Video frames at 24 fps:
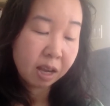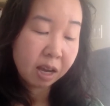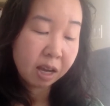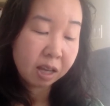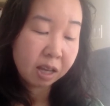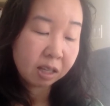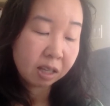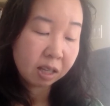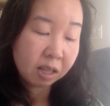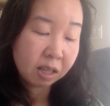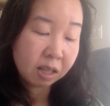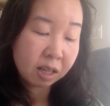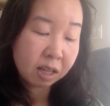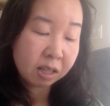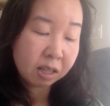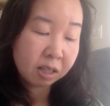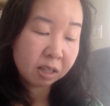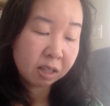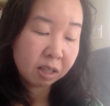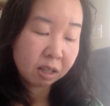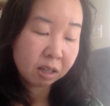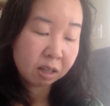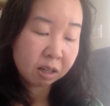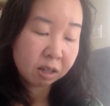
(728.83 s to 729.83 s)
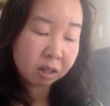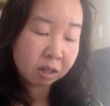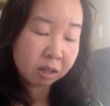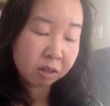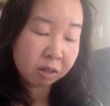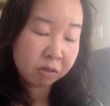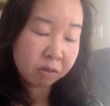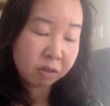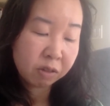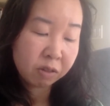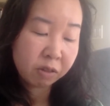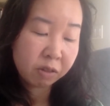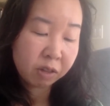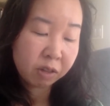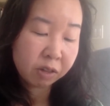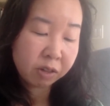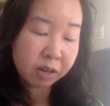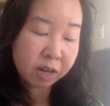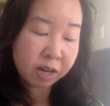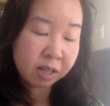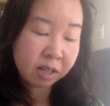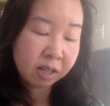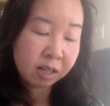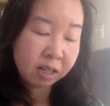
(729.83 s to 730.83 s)
As I glanced at the curves of the
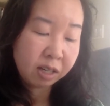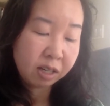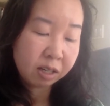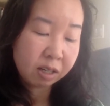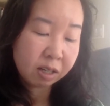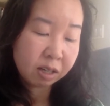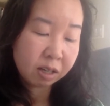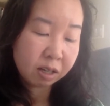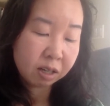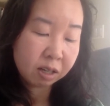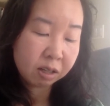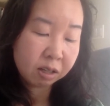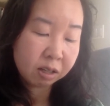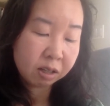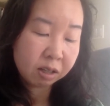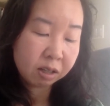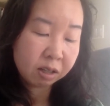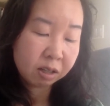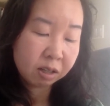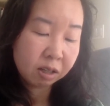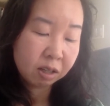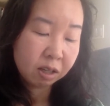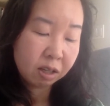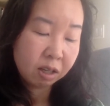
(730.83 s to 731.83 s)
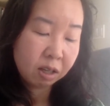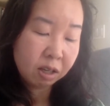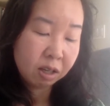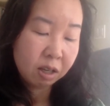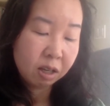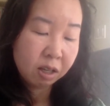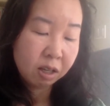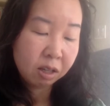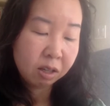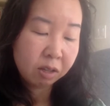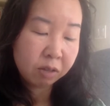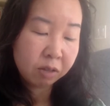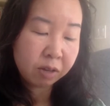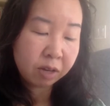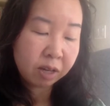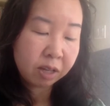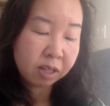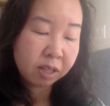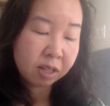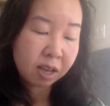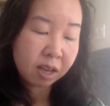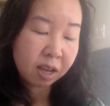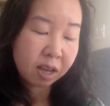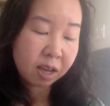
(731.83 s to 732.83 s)
Grand Tetons, the
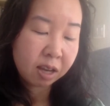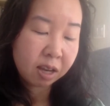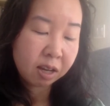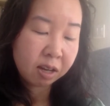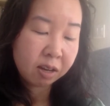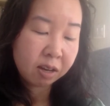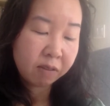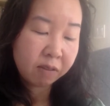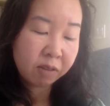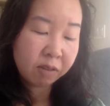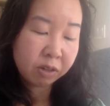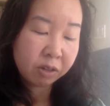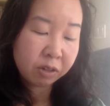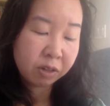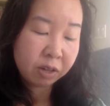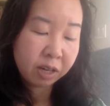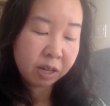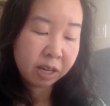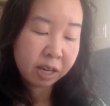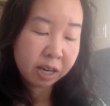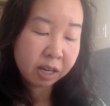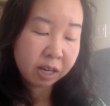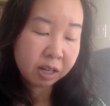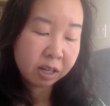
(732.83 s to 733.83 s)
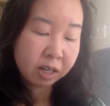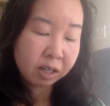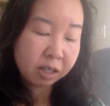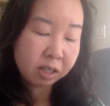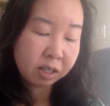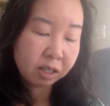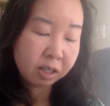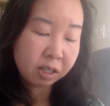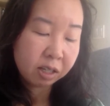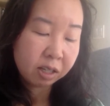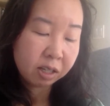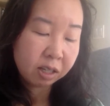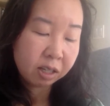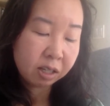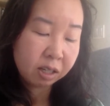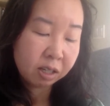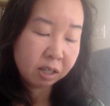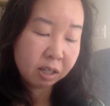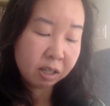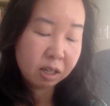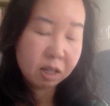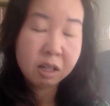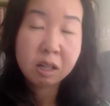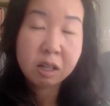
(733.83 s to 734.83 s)
raised head of the Greek caryatid
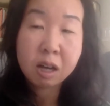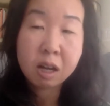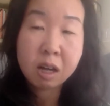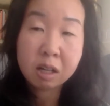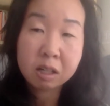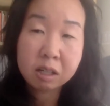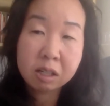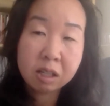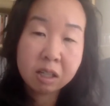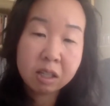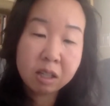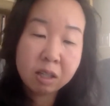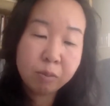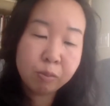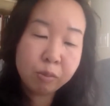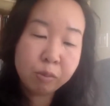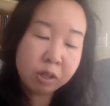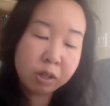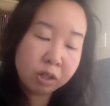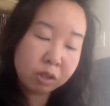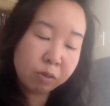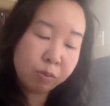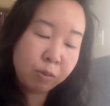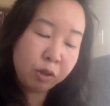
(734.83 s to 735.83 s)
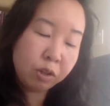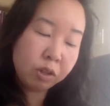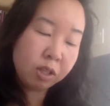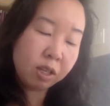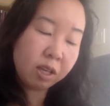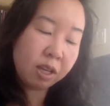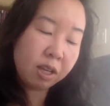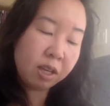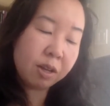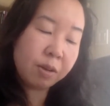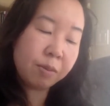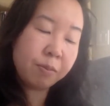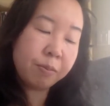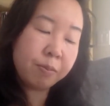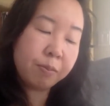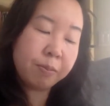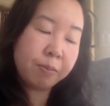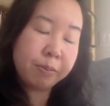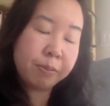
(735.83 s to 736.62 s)
locked in the British Museum,